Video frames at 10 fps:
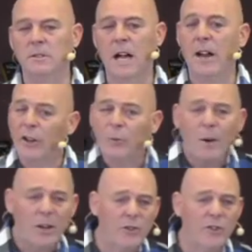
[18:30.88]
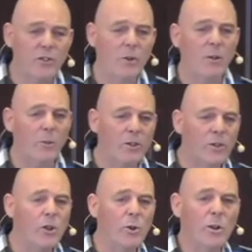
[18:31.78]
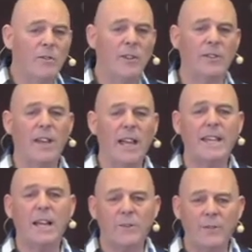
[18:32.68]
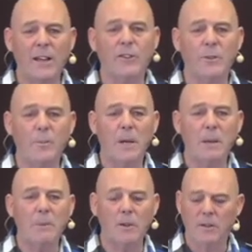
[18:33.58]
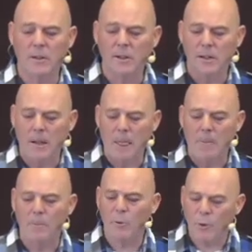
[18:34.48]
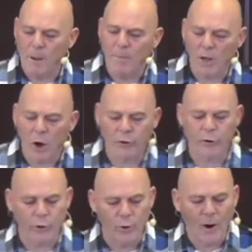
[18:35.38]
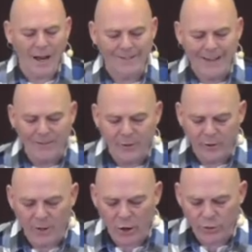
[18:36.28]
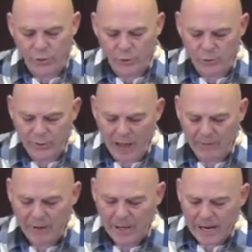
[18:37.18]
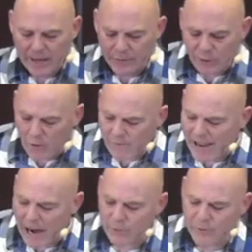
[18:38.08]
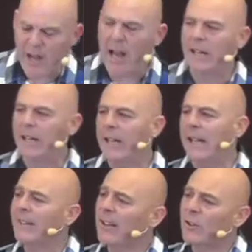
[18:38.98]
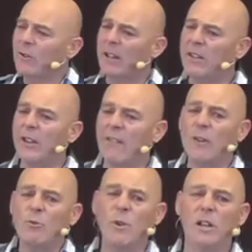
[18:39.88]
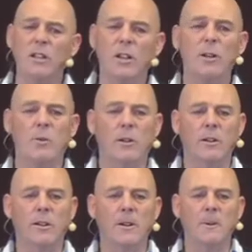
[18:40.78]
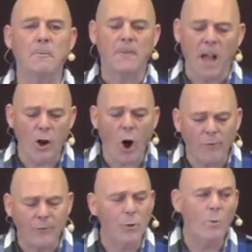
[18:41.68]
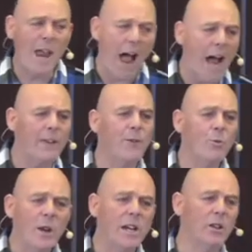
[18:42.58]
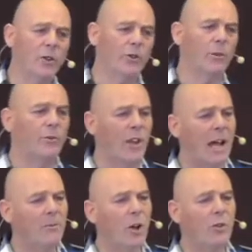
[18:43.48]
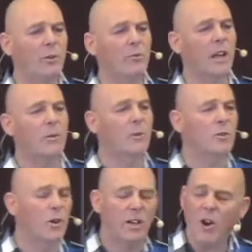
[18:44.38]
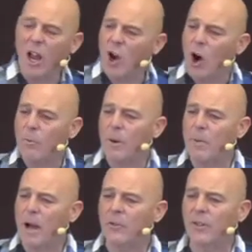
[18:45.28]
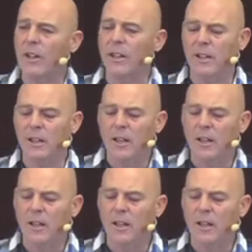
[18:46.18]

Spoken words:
Our expressions, what we do and things like that can affect other people. But remember, your true identity, your true self is not the outside. It's actually the inside, the real you. And often we hide the real us sometimes, or sometimes we're quite open about it.